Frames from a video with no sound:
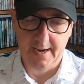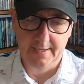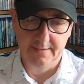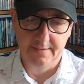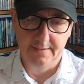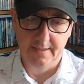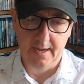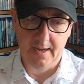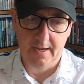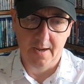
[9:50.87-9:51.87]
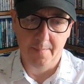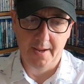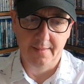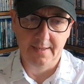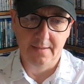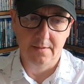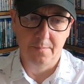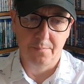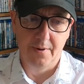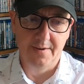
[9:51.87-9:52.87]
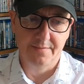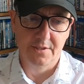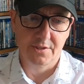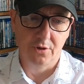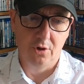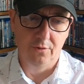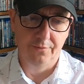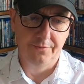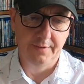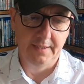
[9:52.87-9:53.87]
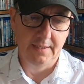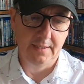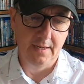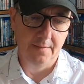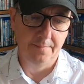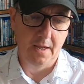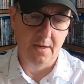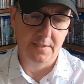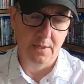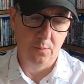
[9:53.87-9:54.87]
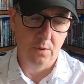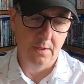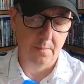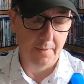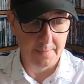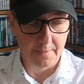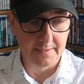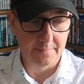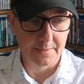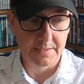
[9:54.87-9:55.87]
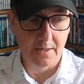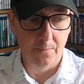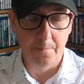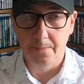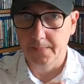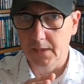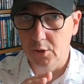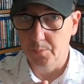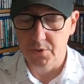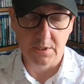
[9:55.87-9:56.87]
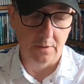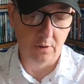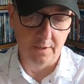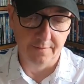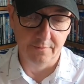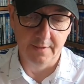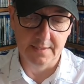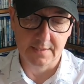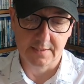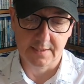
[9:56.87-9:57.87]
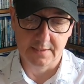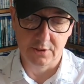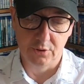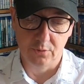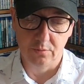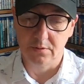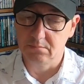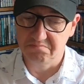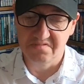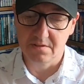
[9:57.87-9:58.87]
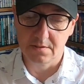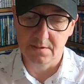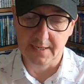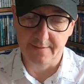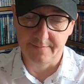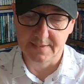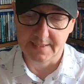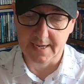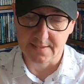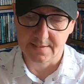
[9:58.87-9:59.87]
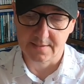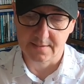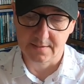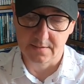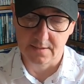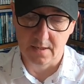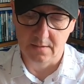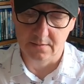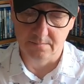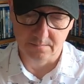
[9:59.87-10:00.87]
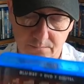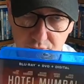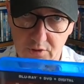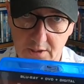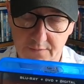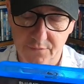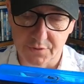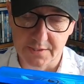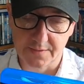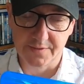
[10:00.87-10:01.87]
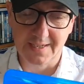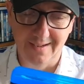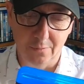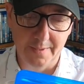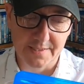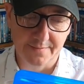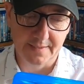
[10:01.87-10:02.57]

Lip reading: and about the braveness of the hotel worker played by Deb Patel, who put his own life at risk to save his guests. So really looking forward to this. I've seen a little bits of